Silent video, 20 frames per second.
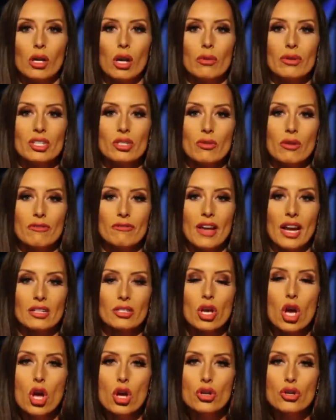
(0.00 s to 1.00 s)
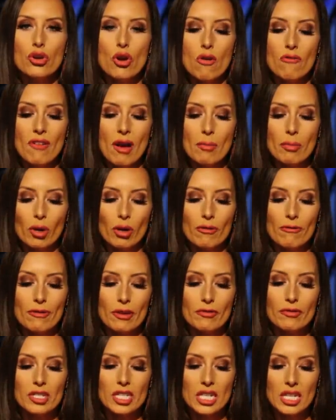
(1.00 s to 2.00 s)
go into effect November
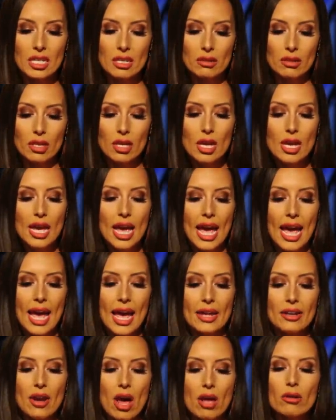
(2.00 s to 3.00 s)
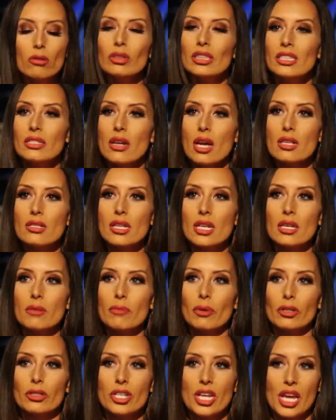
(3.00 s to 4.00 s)
fifteenth. And not only does it
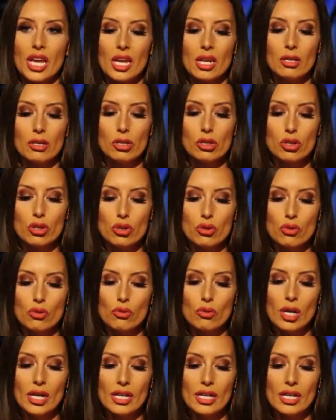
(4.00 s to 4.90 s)
pertain to